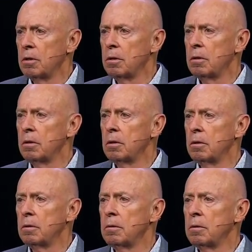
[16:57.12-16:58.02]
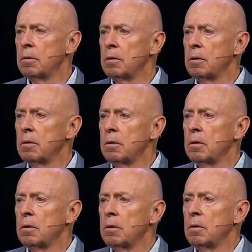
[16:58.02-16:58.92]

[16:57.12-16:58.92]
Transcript: (no one is talking)